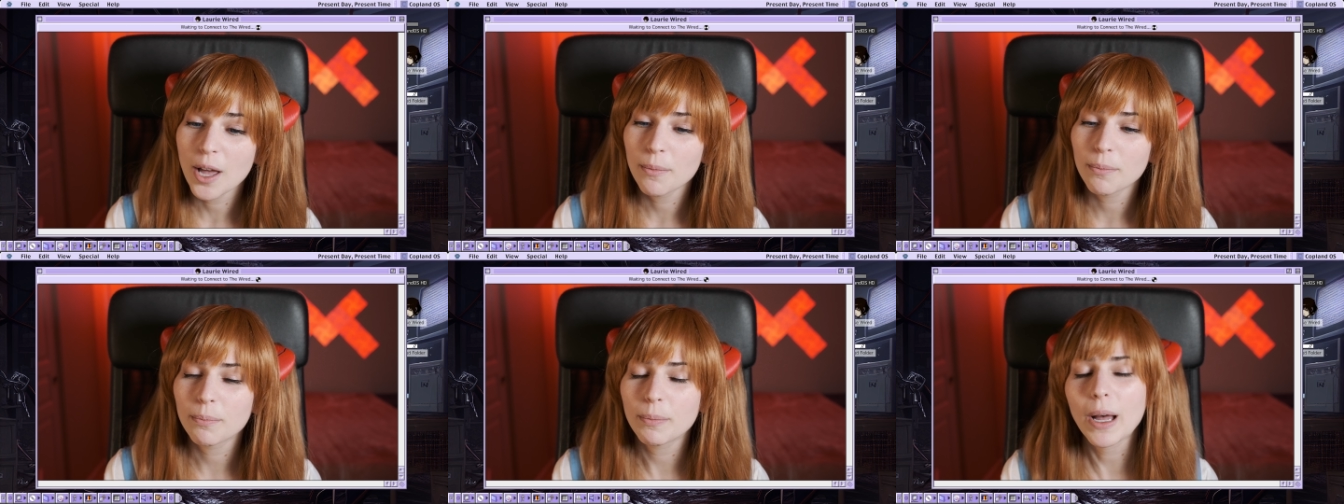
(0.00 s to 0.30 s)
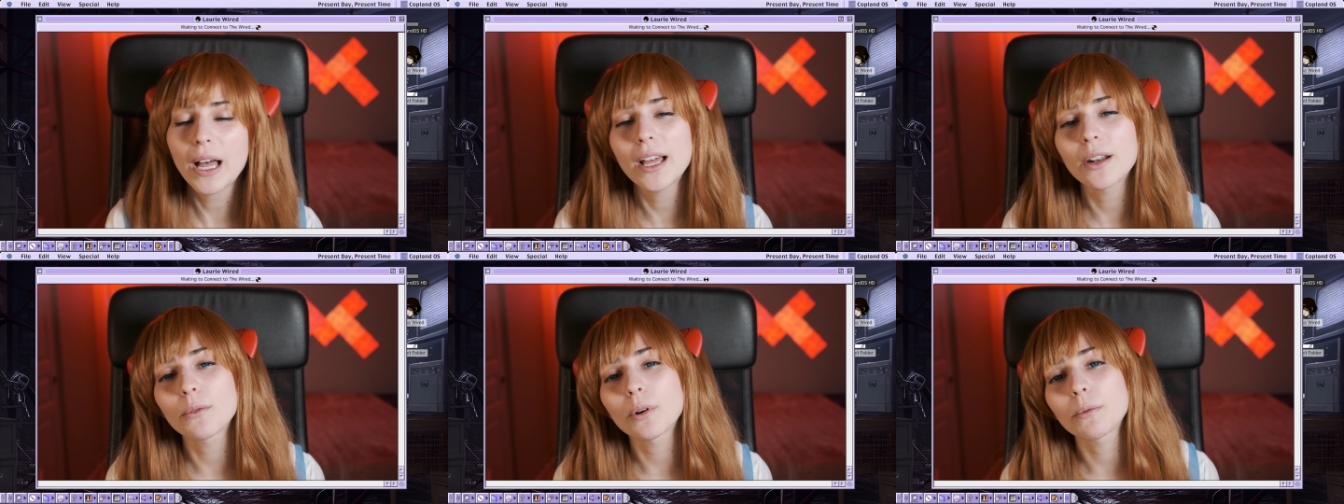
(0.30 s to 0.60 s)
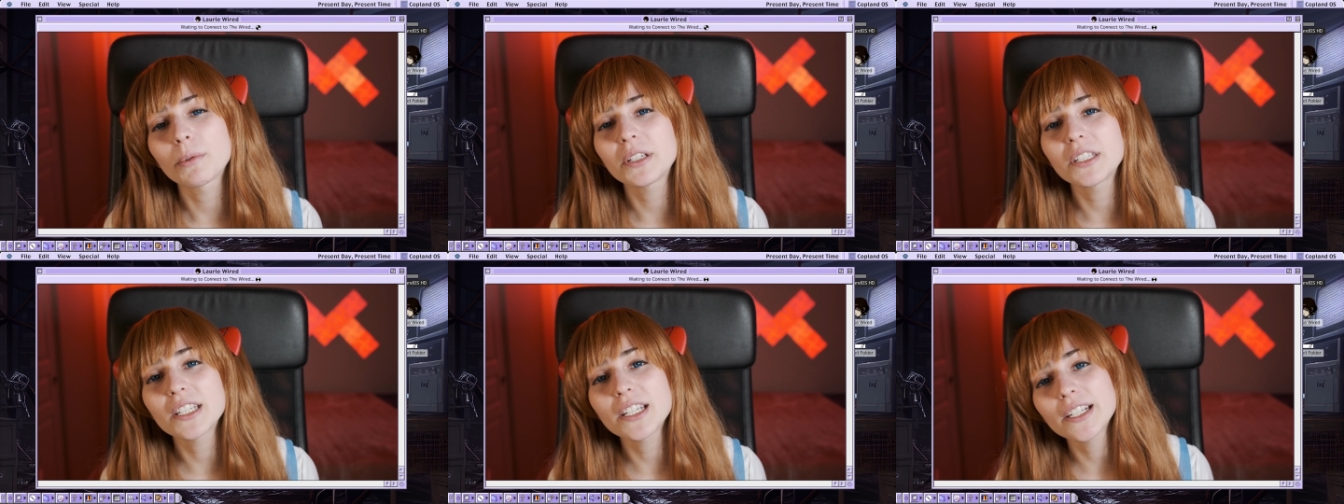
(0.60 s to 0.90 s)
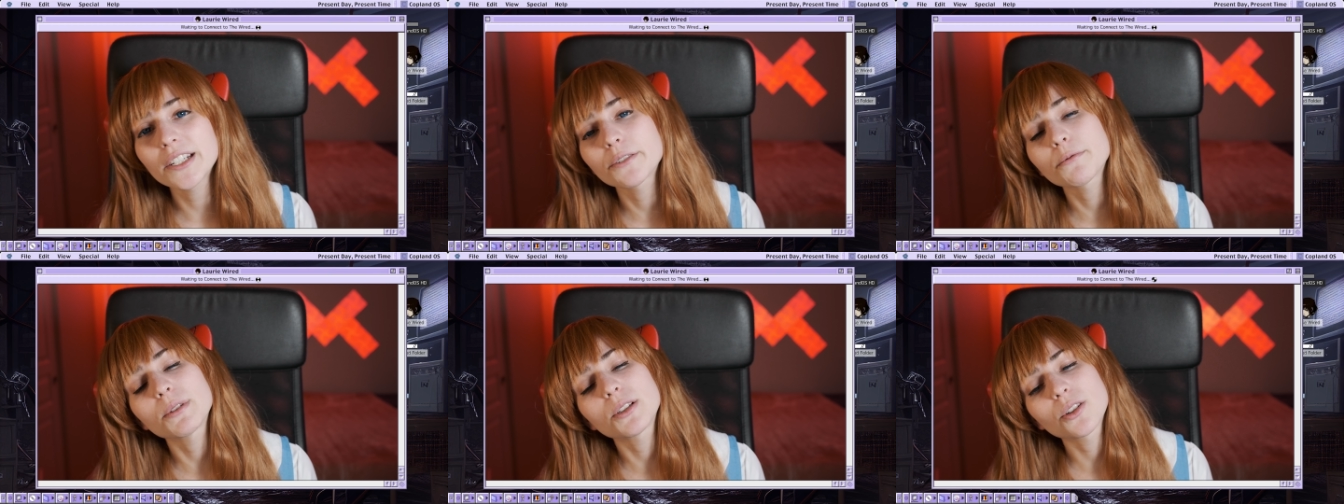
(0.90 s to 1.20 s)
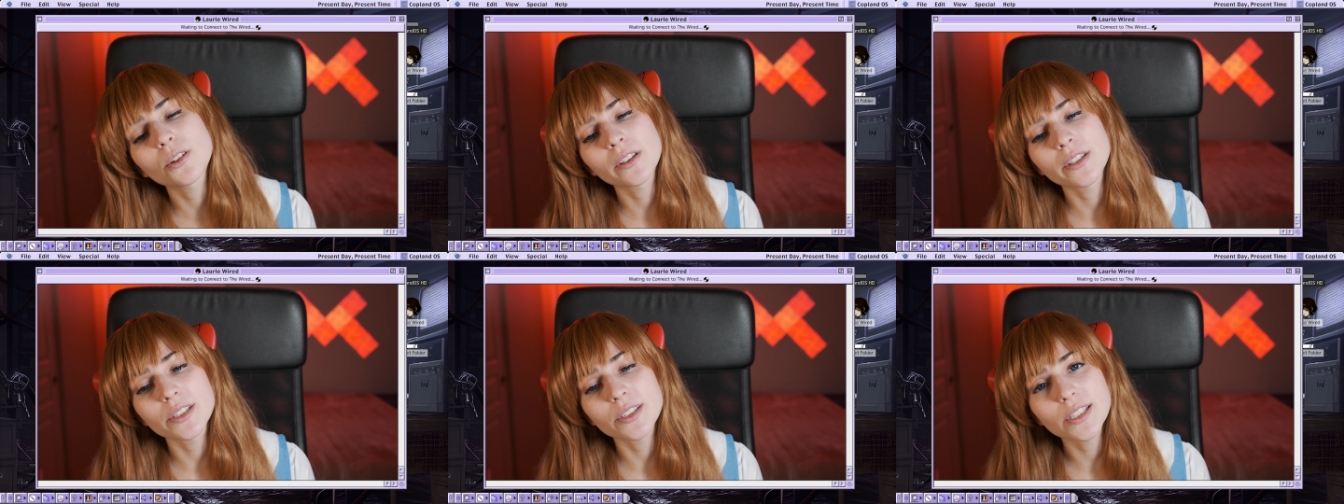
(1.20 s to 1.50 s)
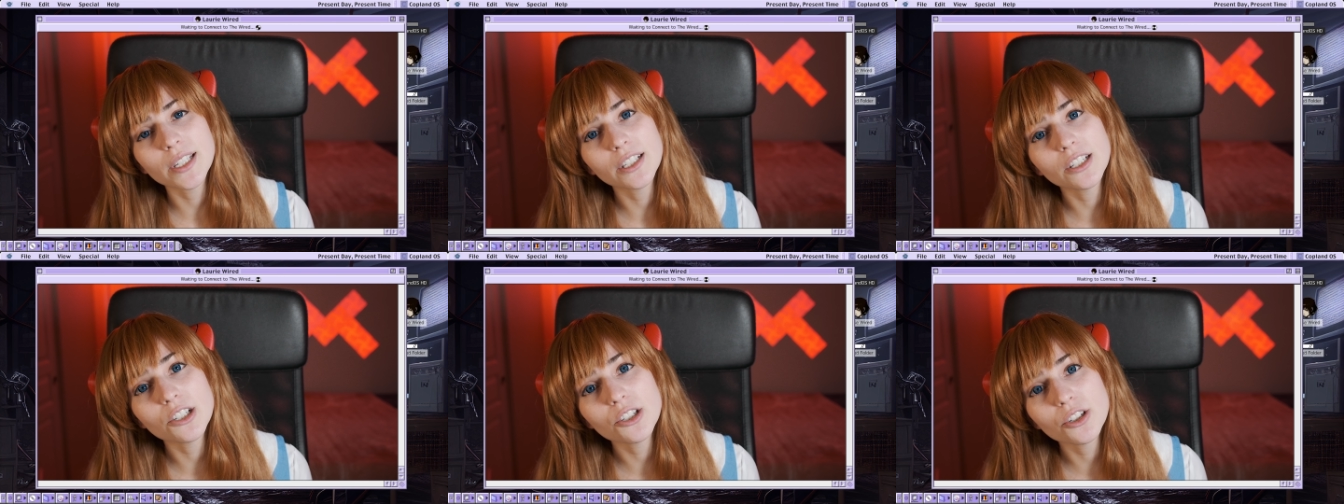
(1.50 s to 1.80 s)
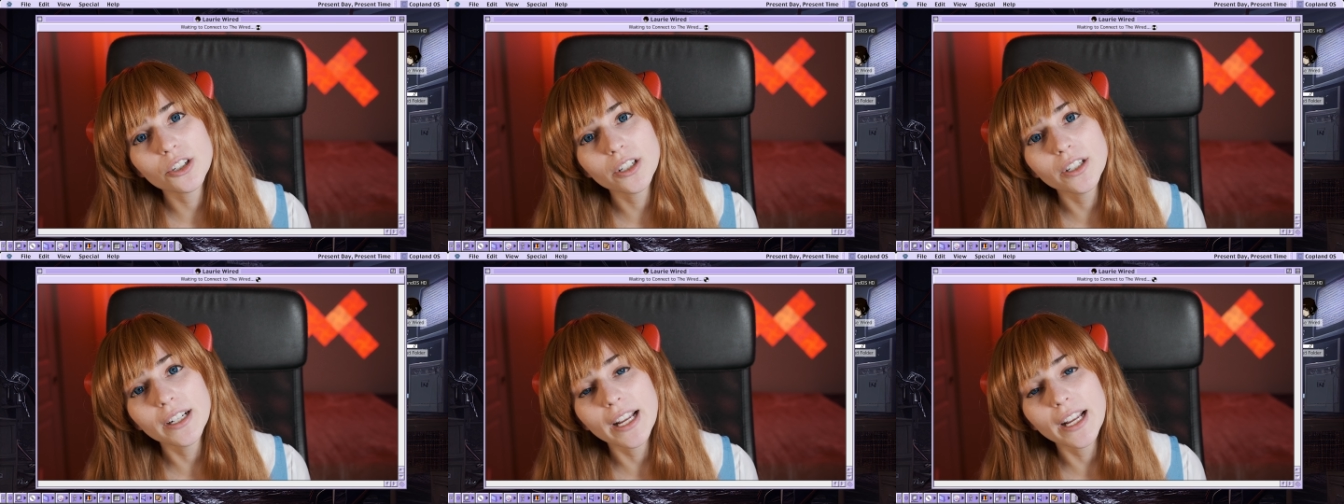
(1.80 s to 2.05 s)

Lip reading: But what we did is we took the signature